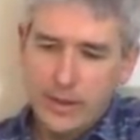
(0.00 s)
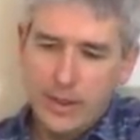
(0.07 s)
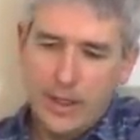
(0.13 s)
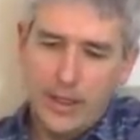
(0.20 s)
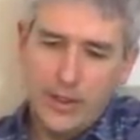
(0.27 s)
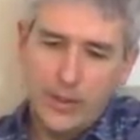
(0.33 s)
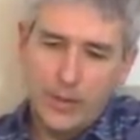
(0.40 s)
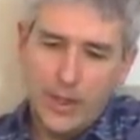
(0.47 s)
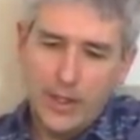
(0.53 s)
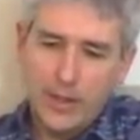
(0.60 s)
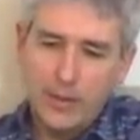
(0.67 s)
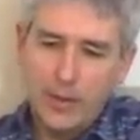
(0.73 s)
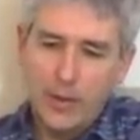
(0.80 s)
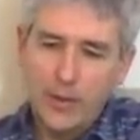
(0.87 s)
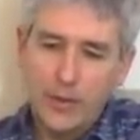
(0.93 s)
and you're running the
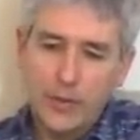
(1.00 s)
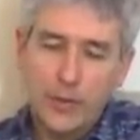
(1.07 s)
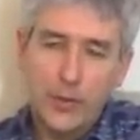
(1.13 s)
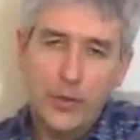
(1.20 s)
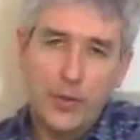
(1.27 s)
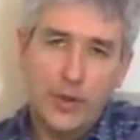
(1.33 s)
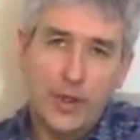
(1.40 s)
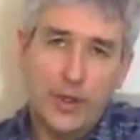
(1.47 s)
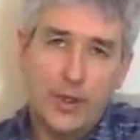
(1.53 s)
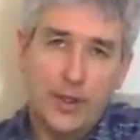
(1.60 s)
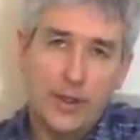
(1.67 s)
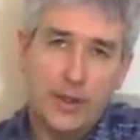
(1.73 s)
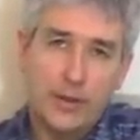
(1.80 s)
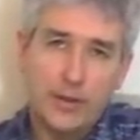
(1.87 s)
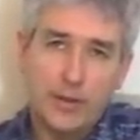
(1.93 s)
motor through the
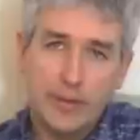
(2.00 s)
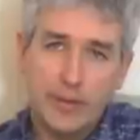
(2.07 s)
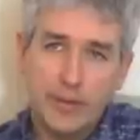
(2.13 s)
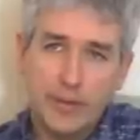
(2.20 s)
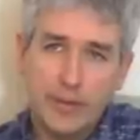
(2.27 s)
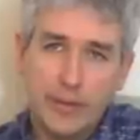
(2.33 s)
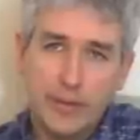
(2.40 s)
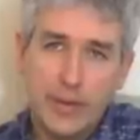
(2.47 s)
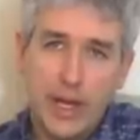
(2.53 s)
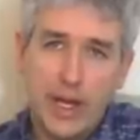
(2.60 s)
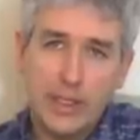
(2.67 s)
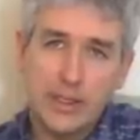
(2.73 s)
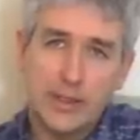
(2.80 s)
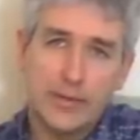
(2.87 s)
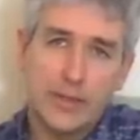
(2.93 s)

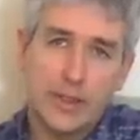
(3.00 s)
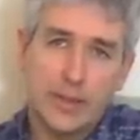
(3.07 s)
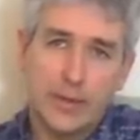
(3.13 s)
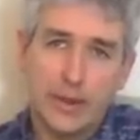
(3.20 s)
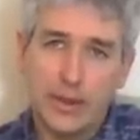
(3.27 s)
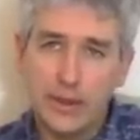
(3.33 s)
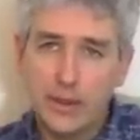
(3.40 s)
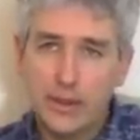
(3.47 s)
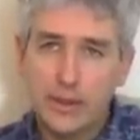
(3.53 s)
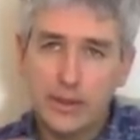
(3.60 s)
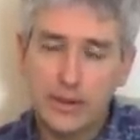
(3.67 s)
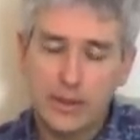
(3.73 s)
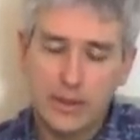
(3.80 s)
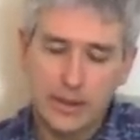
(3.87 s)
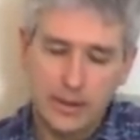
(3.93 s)
positive terminal,
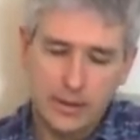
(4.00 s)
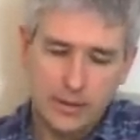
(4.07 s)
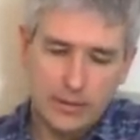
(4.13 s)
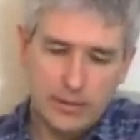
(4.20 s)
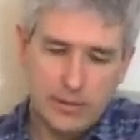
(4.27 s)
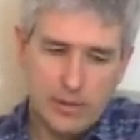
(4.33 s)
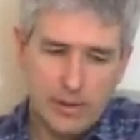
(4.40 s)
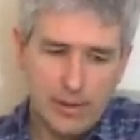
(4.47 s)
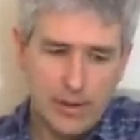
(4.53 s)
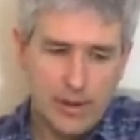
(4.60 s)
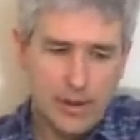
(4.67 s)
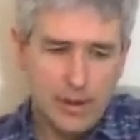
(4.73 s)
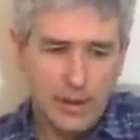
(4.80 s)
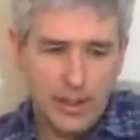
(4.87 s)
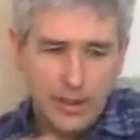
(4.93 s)

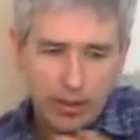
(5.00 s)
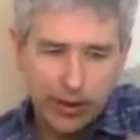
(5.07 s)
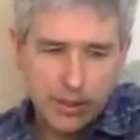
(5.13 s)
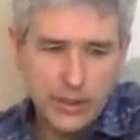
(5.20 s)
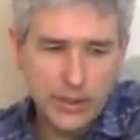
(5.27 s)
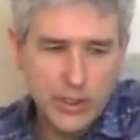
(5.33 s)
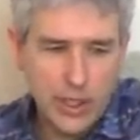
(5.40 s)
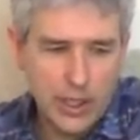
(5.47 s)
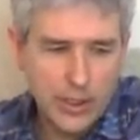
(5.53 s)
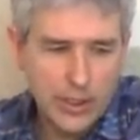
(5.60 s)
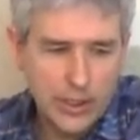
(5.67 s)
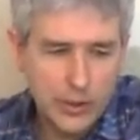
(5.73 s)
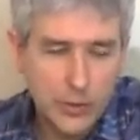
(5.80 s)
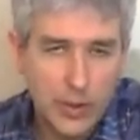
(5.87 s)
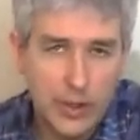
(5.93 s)
and you're still charging
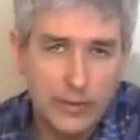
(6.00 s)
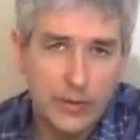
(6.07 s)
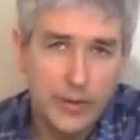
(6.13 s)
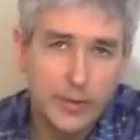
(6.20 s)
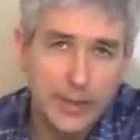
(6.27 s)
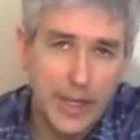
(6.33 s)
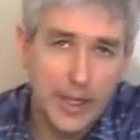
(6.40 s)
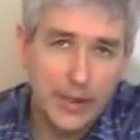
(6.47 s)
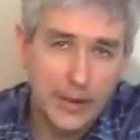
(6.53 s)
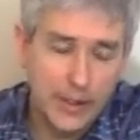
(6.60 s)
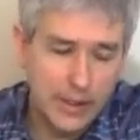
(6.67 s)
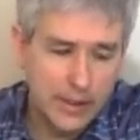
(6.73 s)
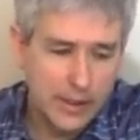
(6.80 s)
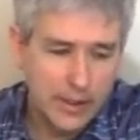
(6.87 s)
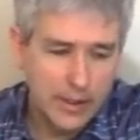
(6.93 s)
a 12 volt
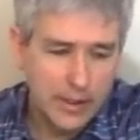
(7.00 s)
battery,